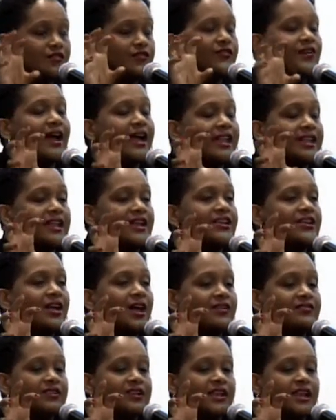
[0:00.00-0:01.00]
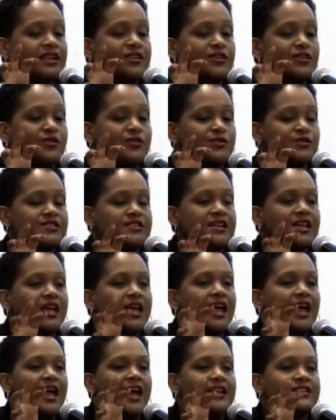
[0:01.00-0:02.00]
file that you have in EndNote.
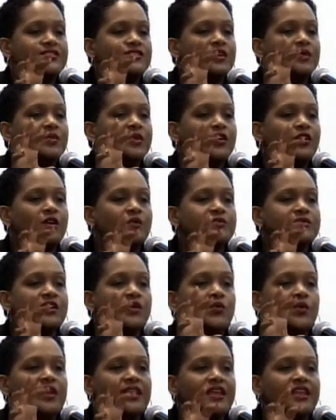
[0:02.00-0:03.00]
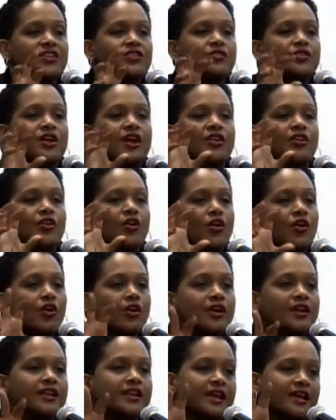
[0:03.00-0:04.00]
And so it becomes a way that you can
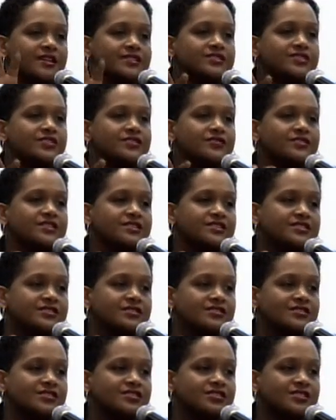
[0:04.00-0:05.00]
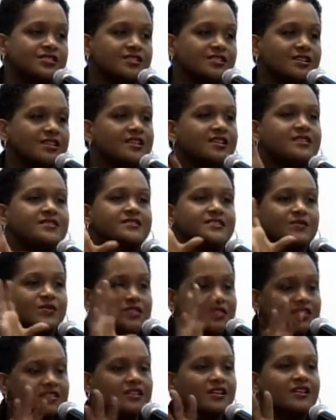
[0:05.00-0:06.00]
organize your research. So I'm going
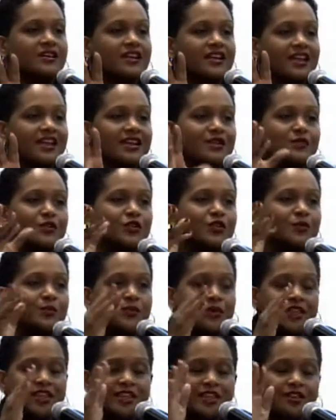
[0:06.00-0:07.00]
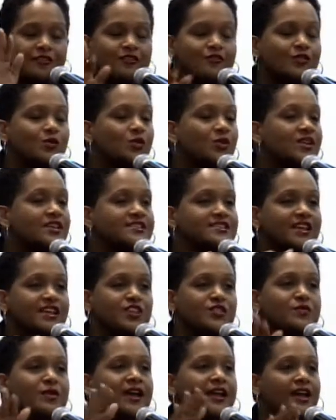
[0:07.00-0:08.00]
to talk again about the PDF folders that
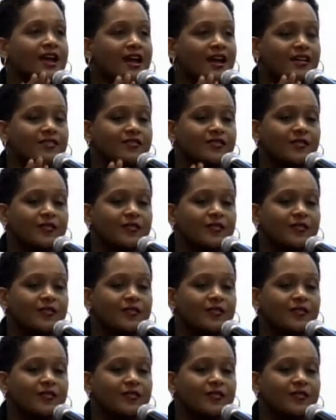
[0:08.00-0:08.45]
you might have.